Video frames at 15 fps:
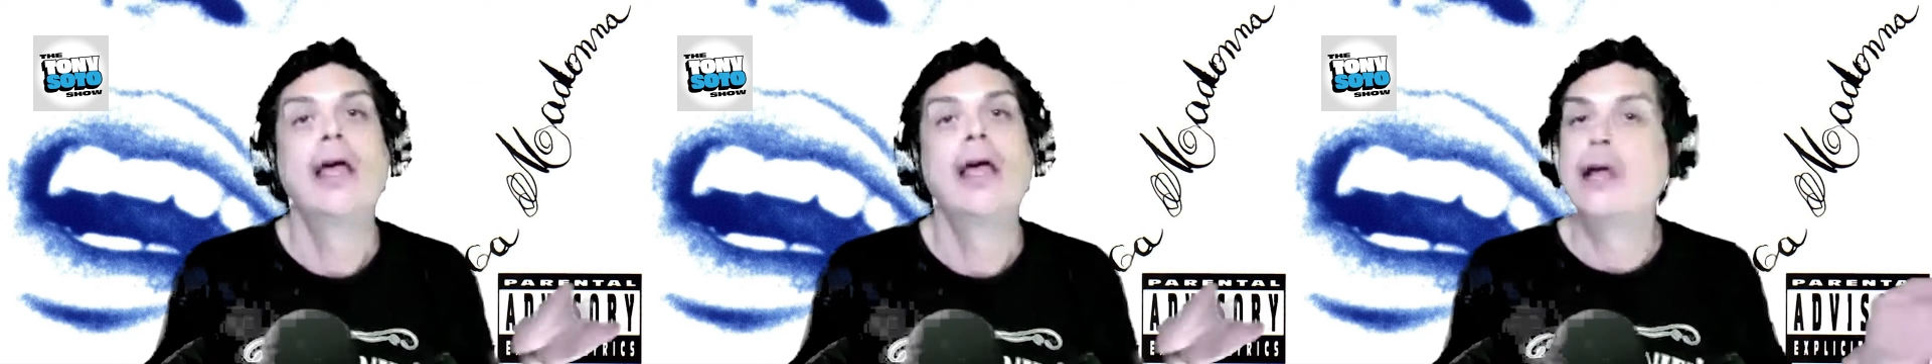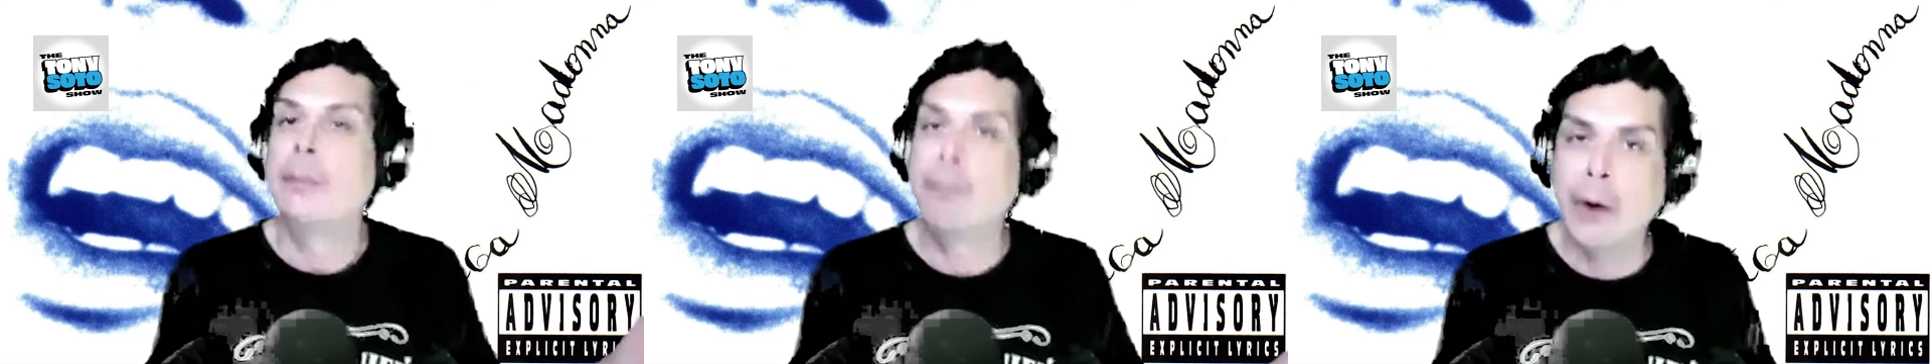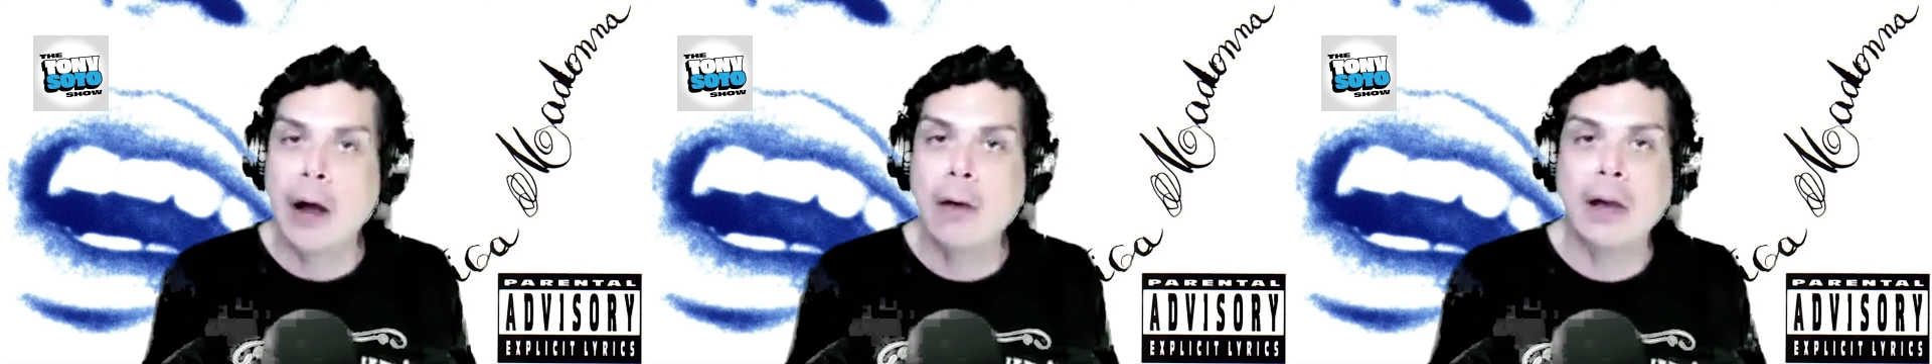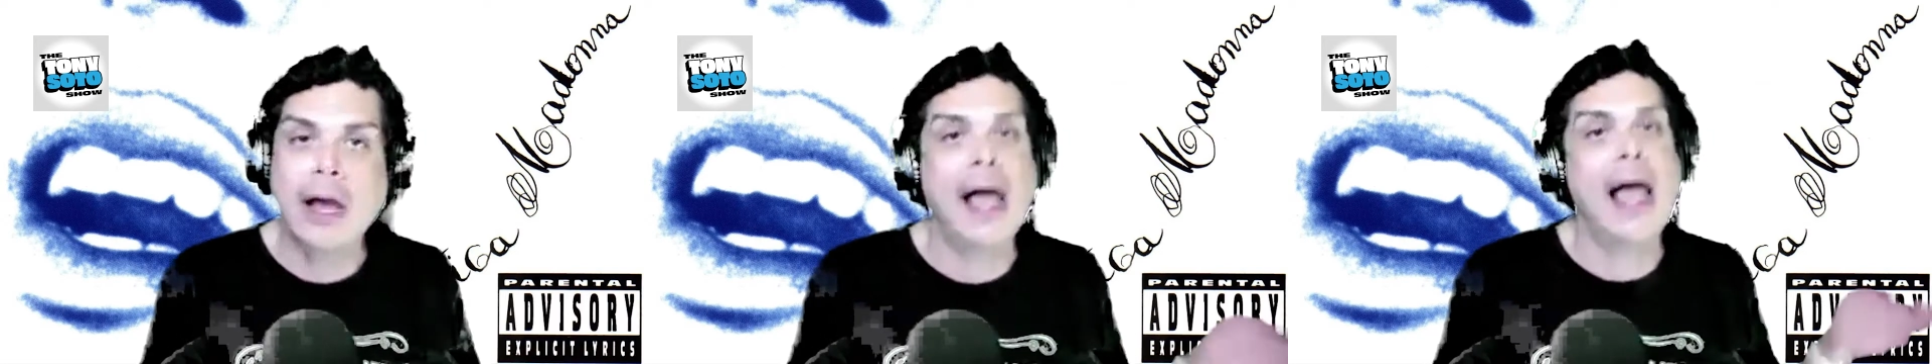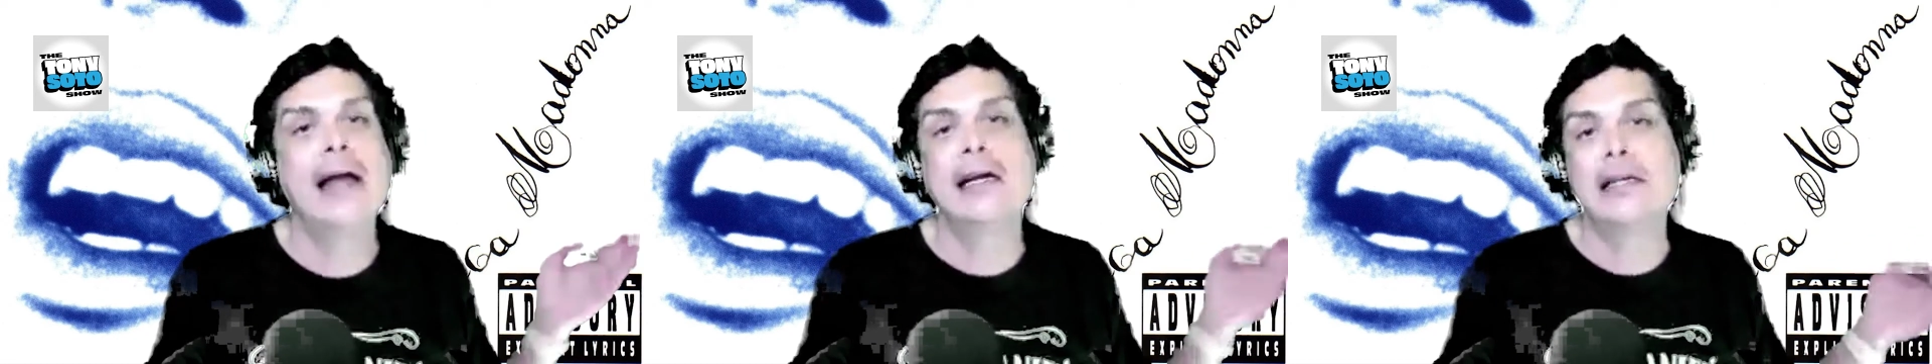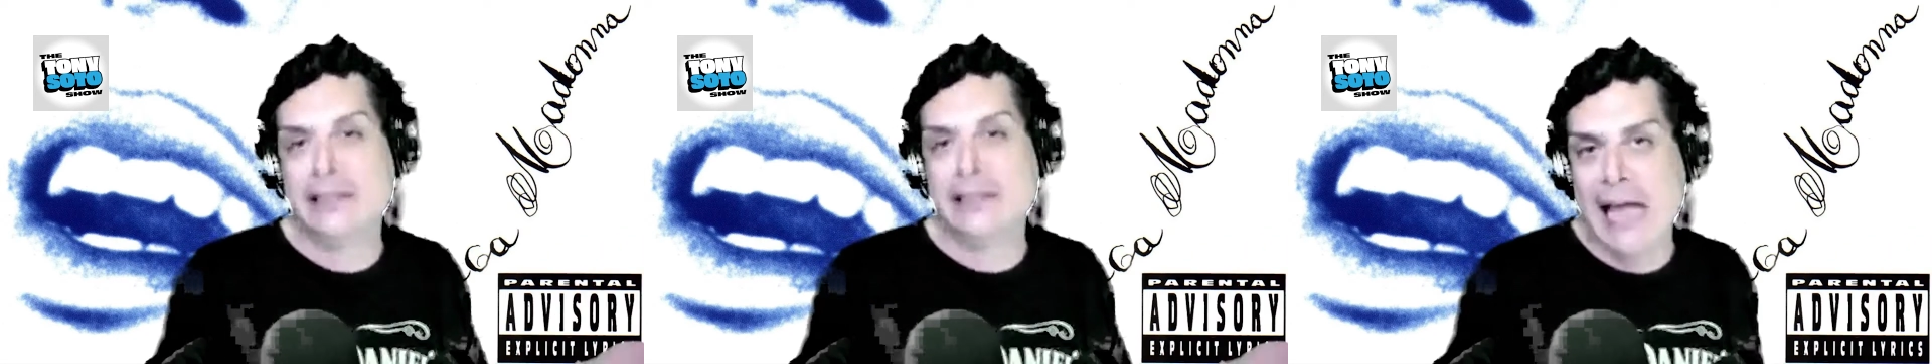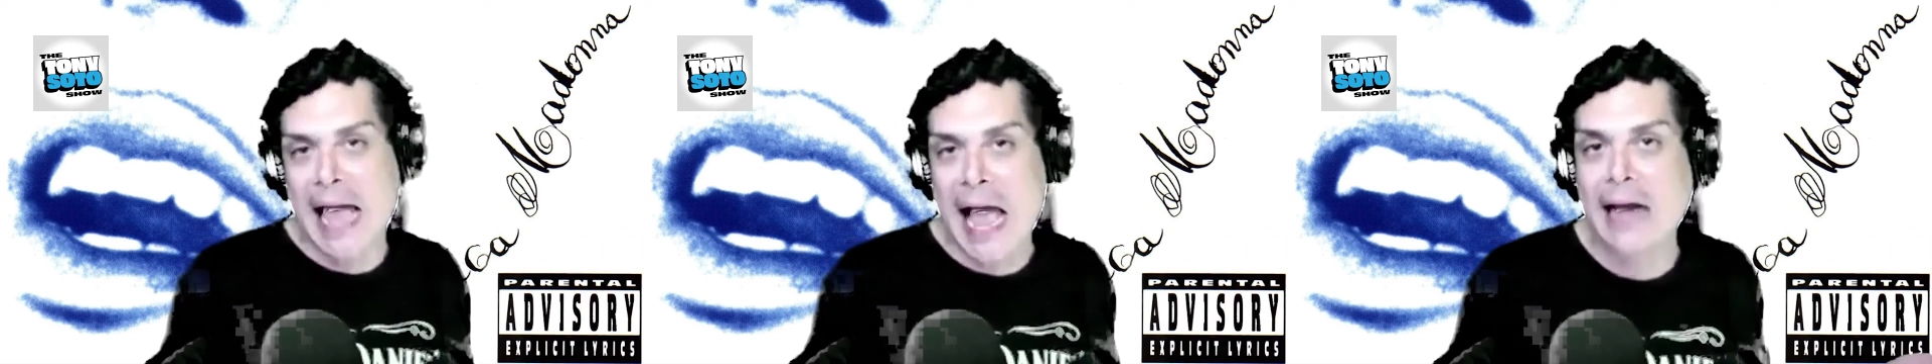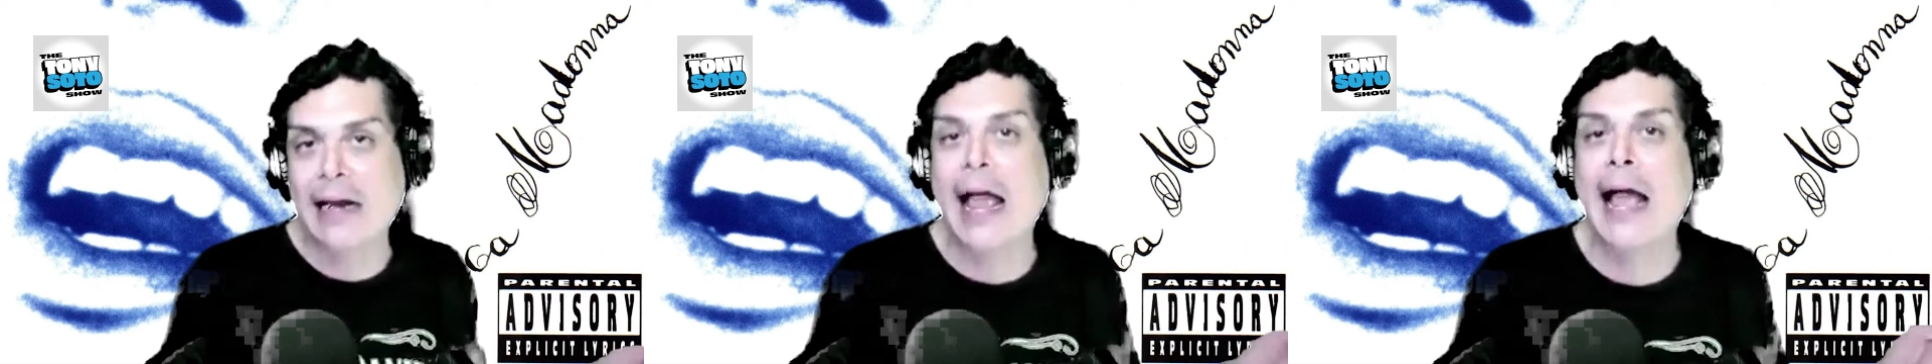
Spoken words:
You're broke and you're sad